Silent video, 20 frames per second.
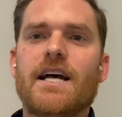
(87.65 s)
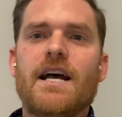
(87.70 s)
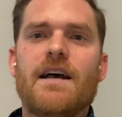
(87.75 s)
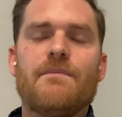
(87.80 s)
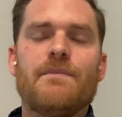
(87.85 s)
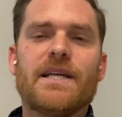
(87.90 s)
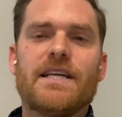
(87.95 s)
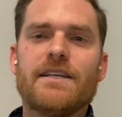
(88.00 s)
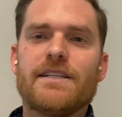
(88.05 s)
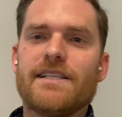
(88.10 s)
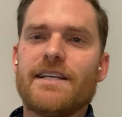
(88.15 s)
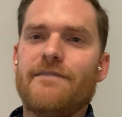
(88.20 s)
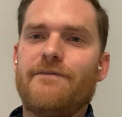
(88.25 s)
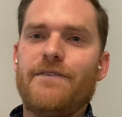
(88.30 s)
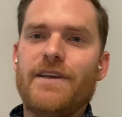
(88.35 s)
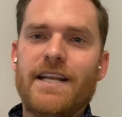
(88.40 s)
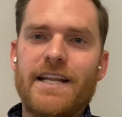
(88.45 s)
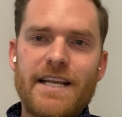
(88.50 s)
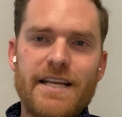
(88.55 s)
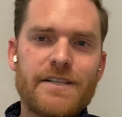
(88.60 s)
because if
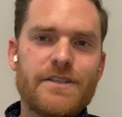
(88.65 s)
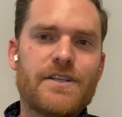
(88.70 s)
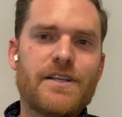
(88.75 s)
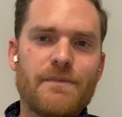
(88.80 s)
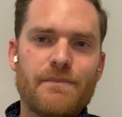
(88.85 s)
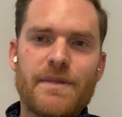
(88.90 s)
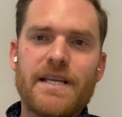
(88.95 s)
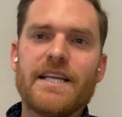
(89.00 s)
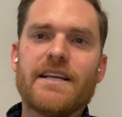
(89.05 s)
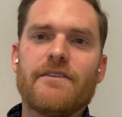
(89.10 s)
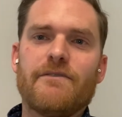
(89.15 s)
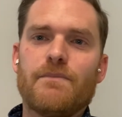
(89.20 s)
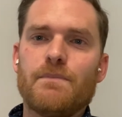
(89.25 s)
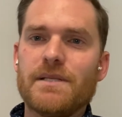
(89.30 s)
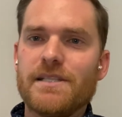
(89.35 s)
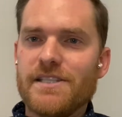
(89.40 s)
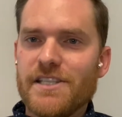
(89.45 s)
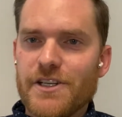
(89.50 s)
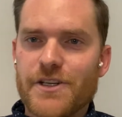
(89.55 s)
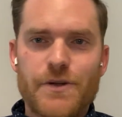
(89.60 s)
it is something of
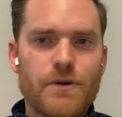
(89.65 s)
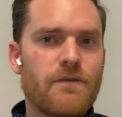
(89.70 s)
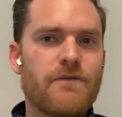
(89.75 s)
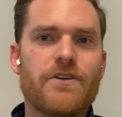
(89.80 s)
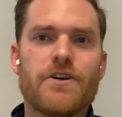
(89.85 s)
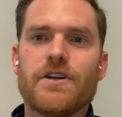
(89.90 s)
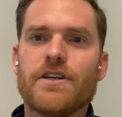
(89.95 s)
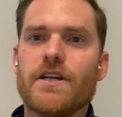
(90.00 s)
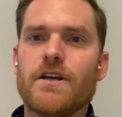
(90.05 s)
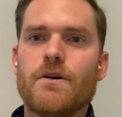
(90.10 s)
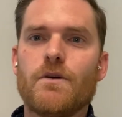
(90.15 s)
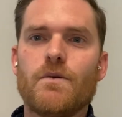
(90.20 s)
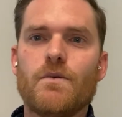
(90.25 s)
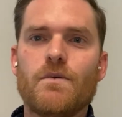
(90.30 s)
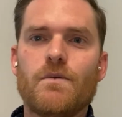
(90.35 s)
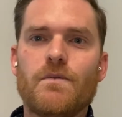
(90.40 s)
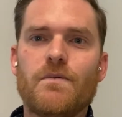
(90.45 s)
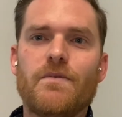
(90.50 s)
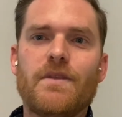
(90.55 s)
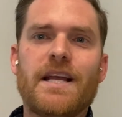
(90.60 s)
positional vertigo,
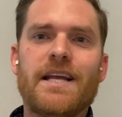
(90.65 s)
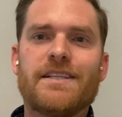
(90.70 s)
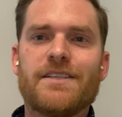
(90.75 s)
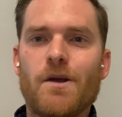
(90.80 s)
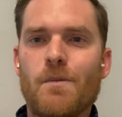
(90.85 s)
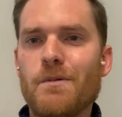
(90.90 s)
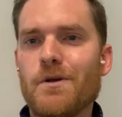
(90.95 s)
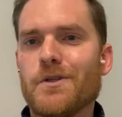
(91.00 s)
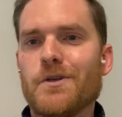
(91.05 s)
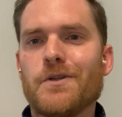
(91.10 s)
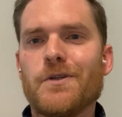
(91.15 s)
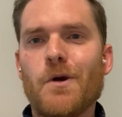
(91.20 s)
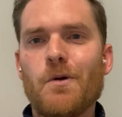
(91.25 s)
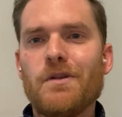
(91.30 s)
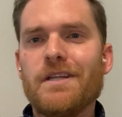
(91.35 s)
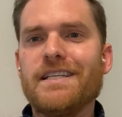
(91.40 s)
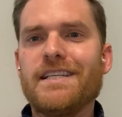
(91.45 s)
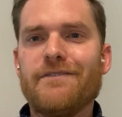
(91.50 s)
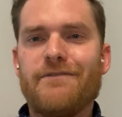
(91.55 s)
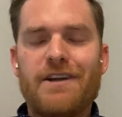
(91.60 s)
it's almost a
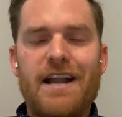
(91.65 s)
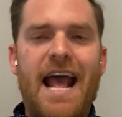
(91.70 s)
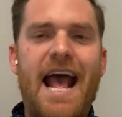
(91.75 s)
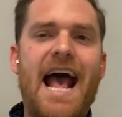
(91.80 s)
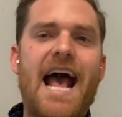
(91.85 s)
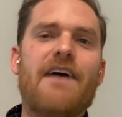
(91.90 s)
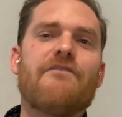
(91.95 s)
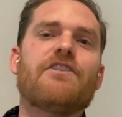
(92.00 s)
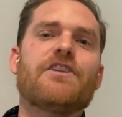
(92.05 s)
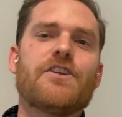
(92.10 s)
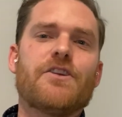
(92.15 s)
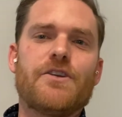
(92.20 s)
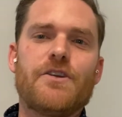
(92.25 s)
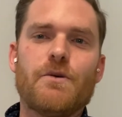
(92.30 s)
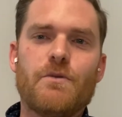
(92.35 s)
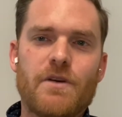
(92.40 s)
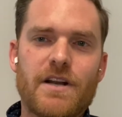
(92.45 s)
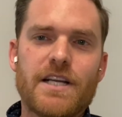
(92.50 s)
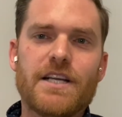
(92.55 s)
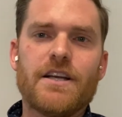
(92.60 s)
totally different avenue you
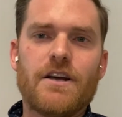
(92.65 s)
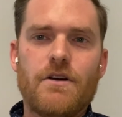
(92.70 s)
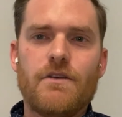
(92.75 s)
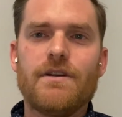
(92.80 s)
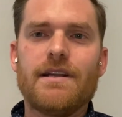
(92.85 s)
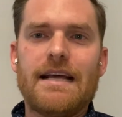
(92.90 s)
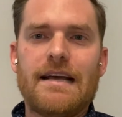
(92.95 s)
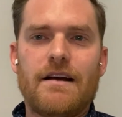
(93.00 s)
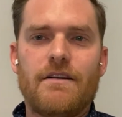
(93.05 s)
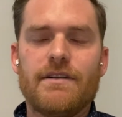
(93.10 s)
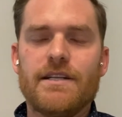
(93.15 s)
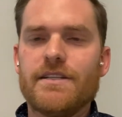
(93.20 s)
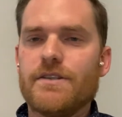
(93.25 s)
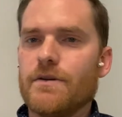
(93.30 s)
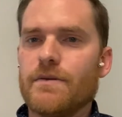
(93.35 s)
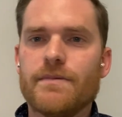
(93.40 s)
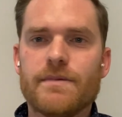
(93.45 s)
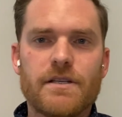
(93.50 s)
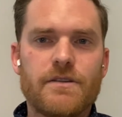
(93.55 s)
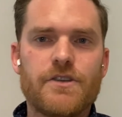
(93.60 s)
want to go down in
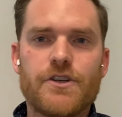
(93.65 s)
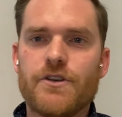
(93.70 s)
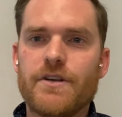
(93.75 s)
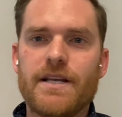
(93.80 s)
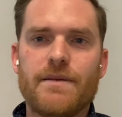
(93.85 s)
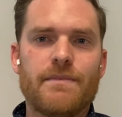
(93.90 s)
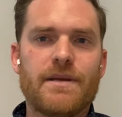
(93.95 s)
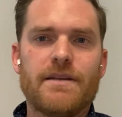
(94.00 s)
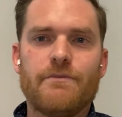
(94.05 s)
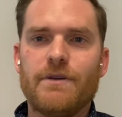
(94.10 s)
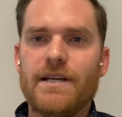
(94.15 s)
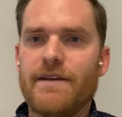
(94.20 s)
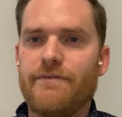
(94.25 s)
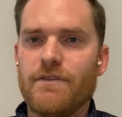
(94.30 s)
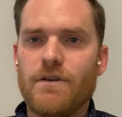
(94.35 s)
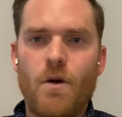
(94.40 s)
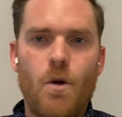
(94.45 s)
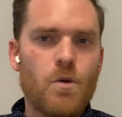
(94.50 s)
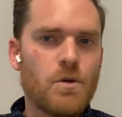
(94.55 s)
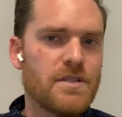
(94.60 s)
terms of treatment. We have
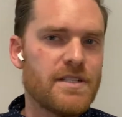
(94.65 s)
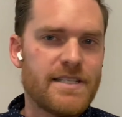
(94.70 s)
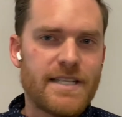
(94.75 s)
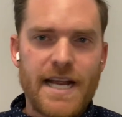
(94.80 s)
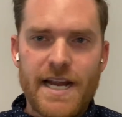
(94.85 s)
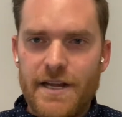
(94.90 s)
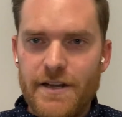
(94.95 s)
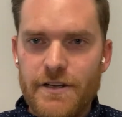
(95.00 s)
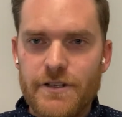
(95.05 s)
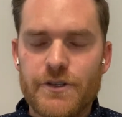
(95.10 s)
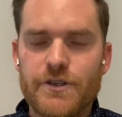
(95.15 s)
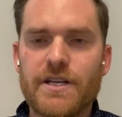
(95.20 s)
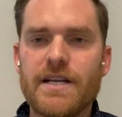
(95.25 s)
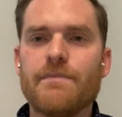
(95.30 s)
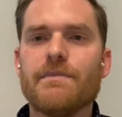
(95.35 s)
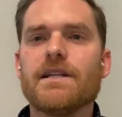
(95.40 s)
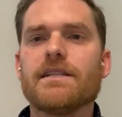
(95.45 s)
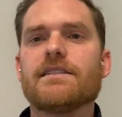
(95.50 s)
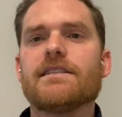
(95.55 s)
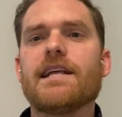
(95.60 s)
gold standard
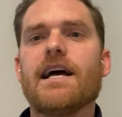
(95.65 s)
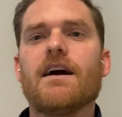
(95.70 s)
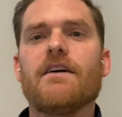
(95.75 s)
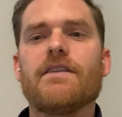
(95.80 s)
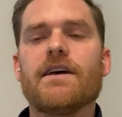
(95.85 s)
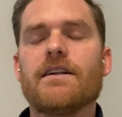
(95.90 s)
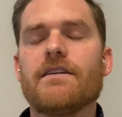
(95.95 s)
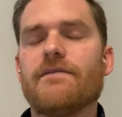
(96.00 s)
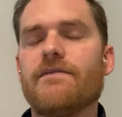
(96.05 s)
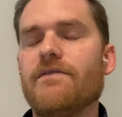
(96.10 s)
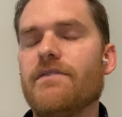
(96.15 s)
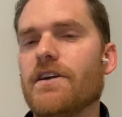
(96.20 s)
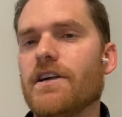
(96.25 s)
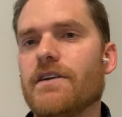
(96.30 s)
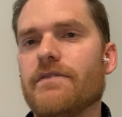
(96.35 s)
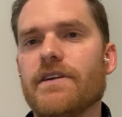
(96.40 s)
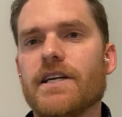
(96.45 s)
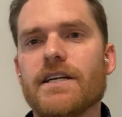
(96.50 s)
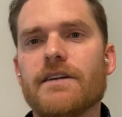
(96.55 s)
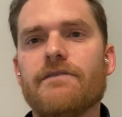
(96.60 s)
treatments now that are very,
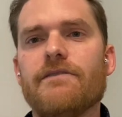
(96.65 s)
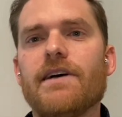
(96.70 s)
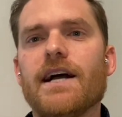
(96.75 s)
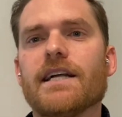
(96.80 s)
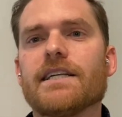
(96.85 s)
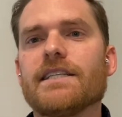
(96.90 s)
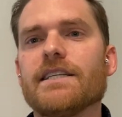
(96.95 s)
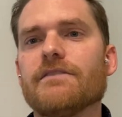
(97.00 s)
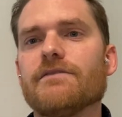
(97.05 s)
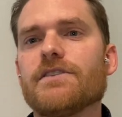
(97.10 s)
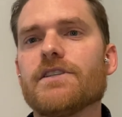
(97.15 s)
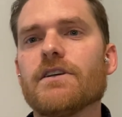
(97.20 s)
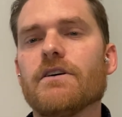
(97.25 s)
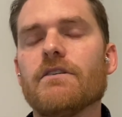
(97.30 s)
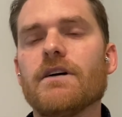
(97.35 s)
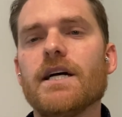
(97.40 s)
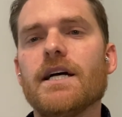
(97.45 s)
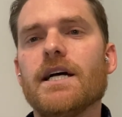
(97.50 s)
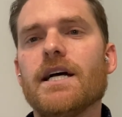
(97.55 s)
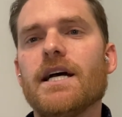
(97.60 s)
very effective.
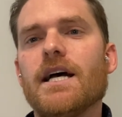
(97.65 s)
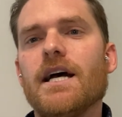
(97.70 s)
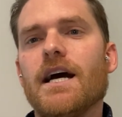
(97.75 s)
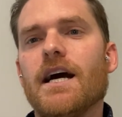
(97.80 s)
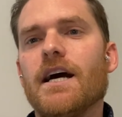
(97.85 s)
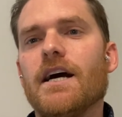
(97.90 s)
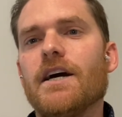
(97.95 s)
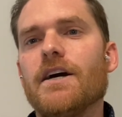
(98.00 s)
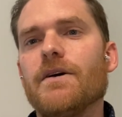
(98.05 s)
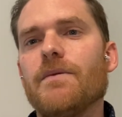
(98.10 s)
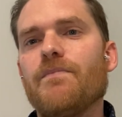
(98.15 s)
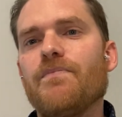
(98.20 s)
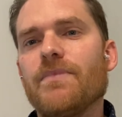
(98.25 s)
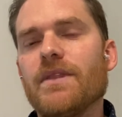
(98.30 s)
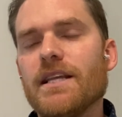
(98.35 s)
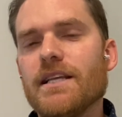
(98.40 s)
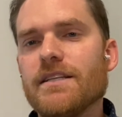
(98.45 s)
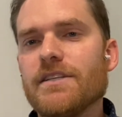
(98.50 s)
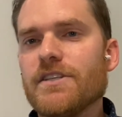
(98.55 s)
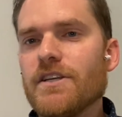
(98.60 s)
So
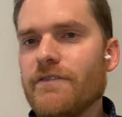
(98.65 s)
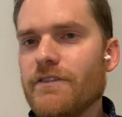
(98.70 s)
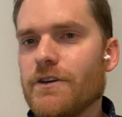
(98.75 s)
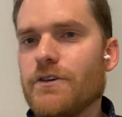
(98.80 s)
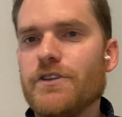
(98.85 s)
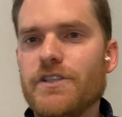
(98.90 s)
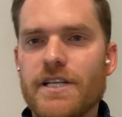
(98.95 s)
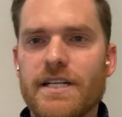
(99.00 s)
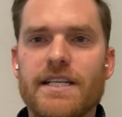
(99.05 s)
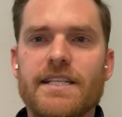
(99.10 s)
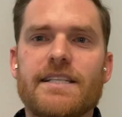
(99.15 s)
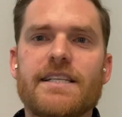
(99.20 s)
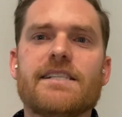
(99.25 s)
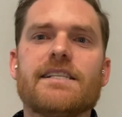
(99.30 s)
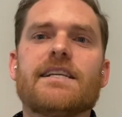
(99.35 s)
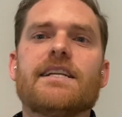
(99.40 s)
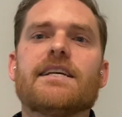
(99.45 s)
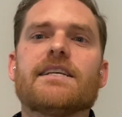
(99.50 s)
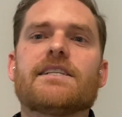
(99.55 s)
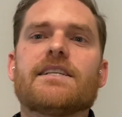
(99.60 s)
the cervicogenic
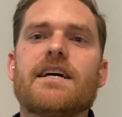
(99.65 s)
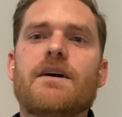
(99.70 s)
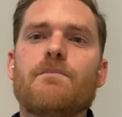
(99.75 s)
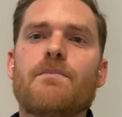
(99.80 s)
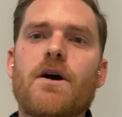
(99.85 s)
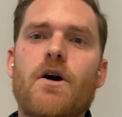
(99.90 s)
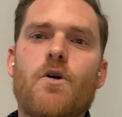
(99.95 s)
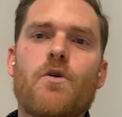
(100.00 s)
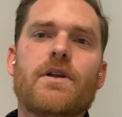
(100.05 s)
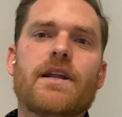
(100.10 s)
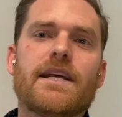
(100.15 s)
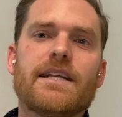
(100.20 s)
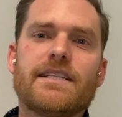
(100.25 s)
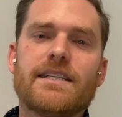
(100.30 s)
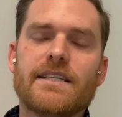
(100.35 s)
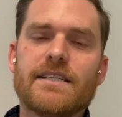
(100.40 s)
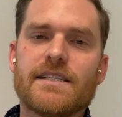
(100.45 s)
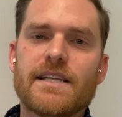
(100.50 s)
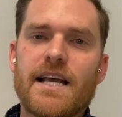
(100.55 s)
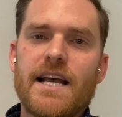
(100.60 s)
dizziness component
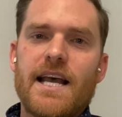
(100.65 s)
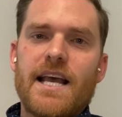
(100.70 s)
is